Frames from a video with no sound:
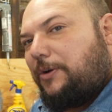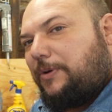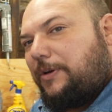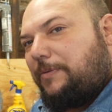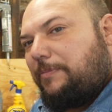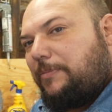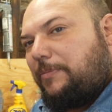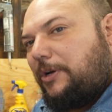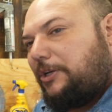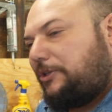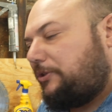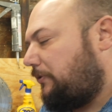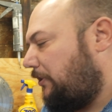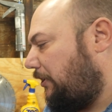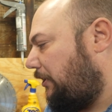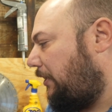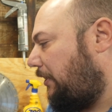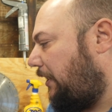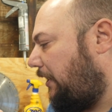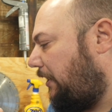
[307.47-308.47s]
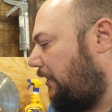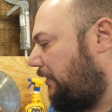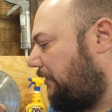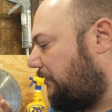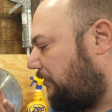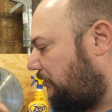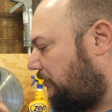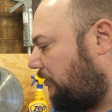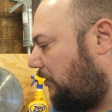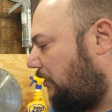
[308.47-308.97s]
I would have much rather had
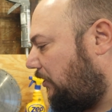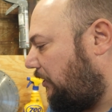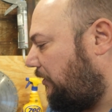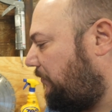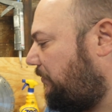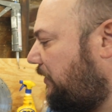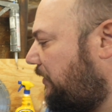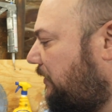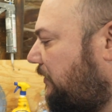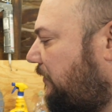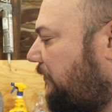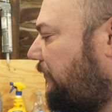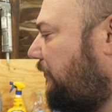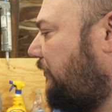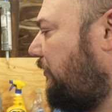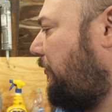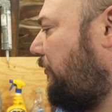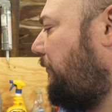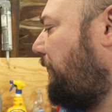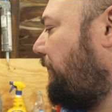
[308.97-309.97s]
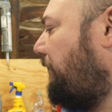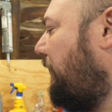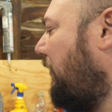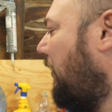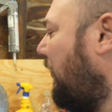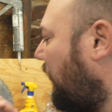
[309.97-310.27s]
a solid piece of foam.